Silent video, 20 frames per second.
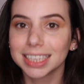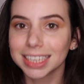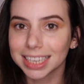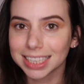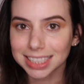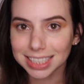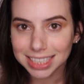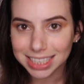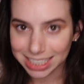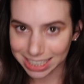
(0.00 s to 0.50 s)

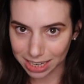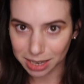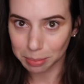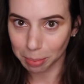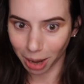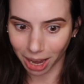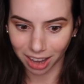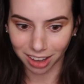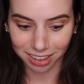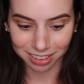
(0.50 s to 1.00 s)
It's a tin
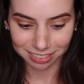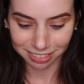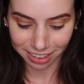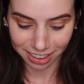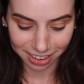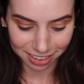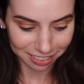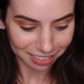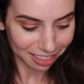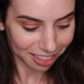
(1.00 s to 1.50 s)
pan.
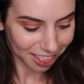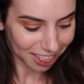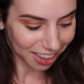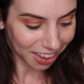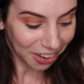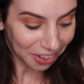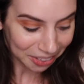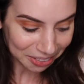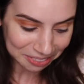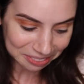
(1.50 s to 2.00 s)
Like,
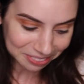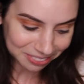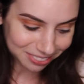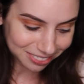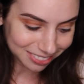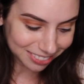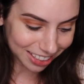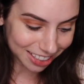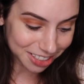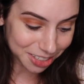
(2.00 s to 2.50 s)

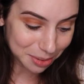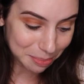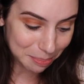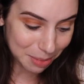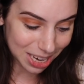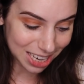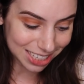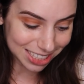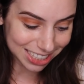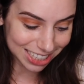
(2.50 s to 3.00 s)
that's
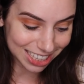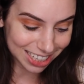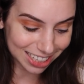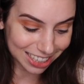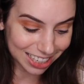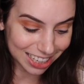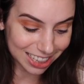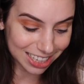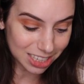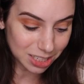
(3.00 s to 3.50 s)

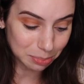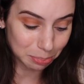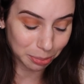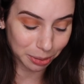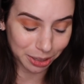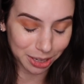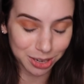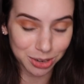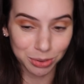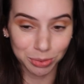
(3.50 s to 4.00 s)
amazing. And these
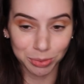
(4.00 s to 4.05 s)
blend